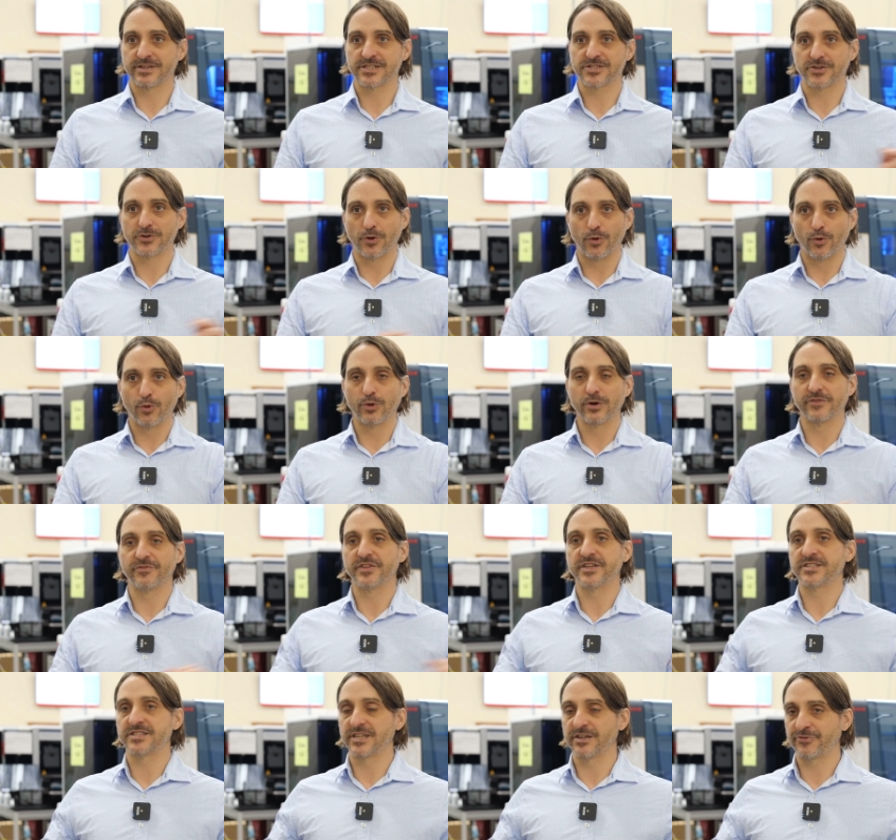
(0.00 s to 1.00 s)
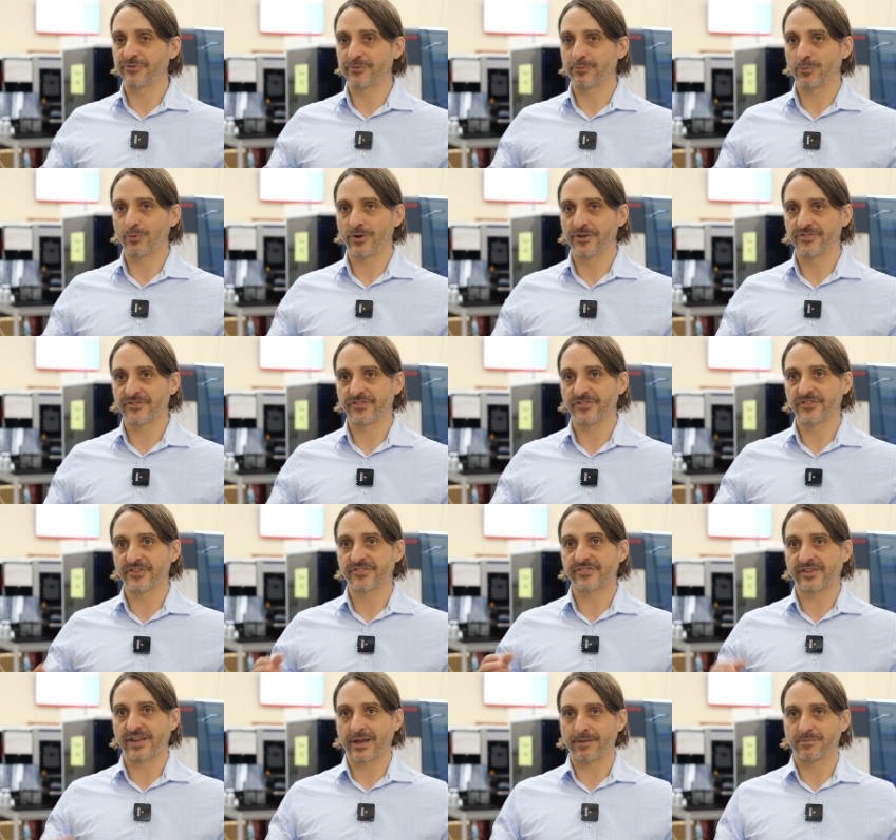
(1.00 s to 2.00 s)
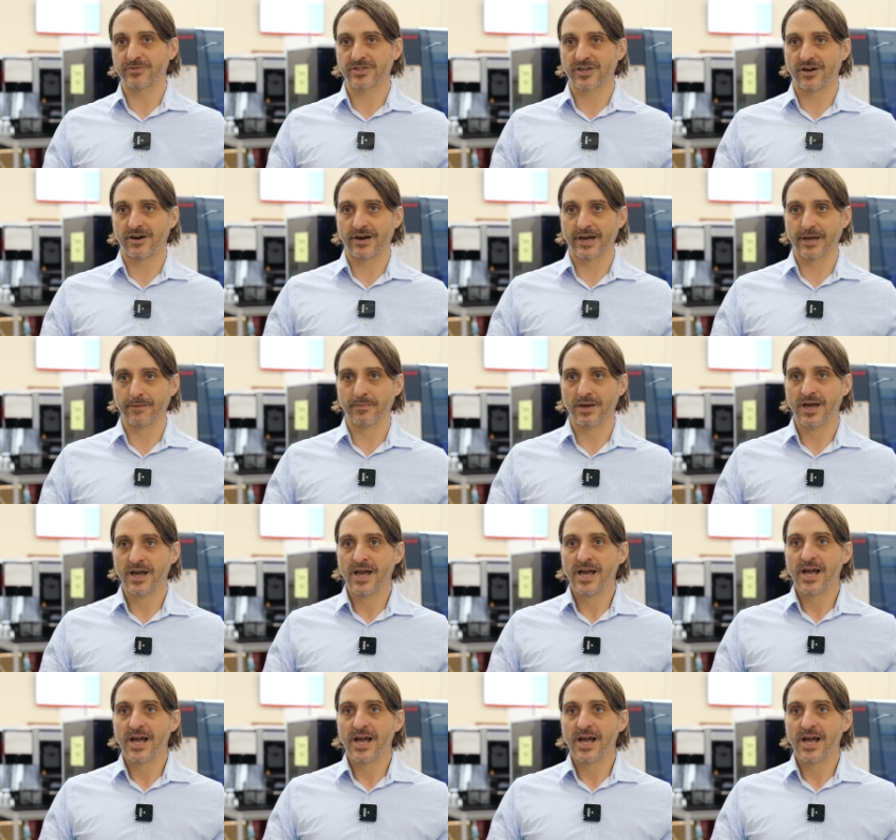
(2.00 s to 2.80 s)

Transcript: risk, and all of these different ones in the same time.